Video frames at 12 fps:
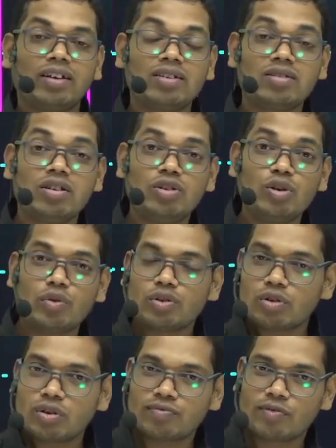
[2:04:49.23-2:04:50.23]
is the
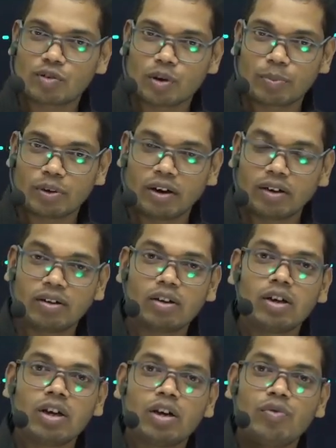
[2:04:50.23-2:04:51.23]
duration of photoperiod
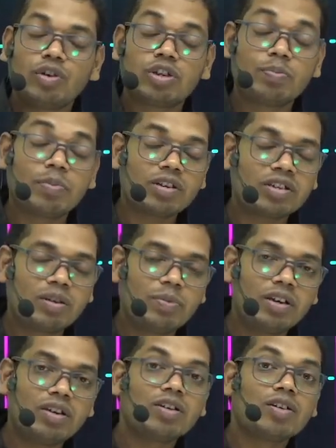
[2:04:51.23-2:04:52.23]
which must
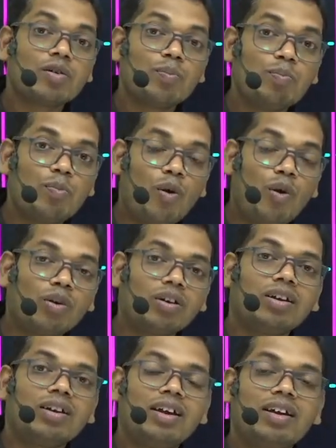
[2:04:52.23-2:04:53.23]
be more
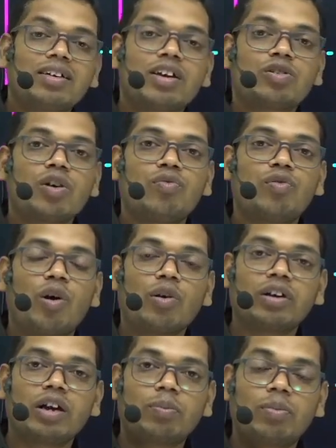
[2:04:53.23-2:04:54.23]
in case of
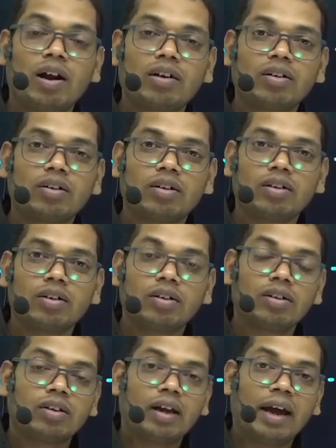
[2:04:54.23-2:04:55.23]
long day plant
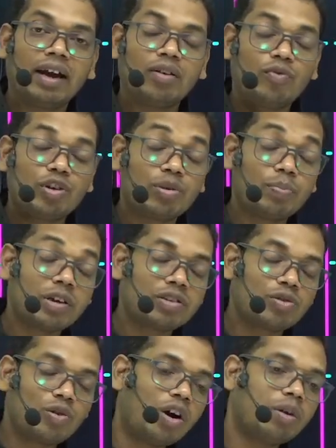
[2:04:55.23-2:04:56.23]
and which
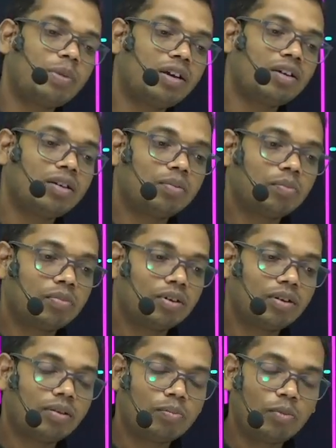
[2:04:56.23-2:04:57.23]
must not be
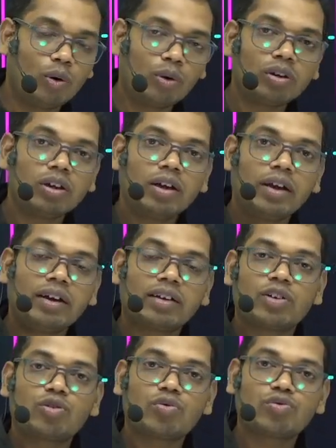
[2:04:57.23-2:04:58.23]
more in
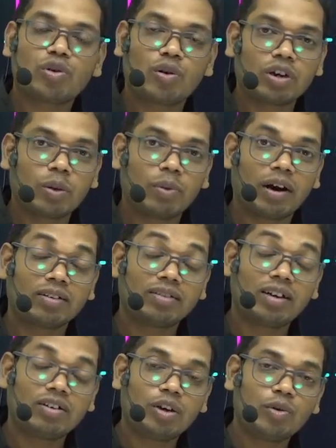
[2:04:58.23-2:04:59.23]
case of short day plant.
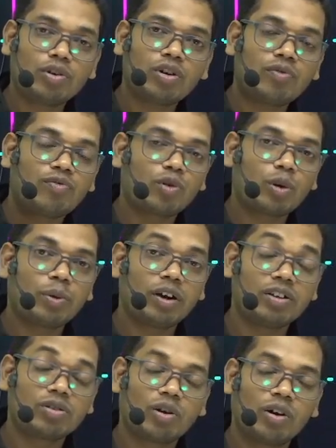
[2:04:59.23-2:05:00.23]
The duration of photoperiod
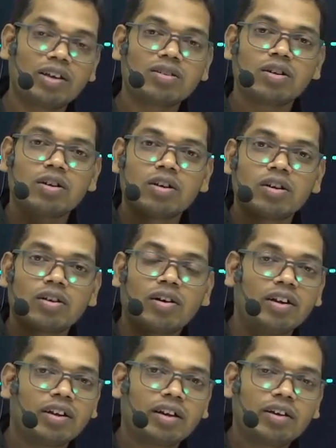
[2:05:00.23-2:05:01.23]
is called as
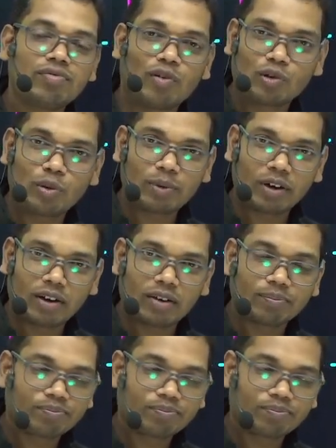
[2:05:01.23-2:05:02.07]
critical photoperiod.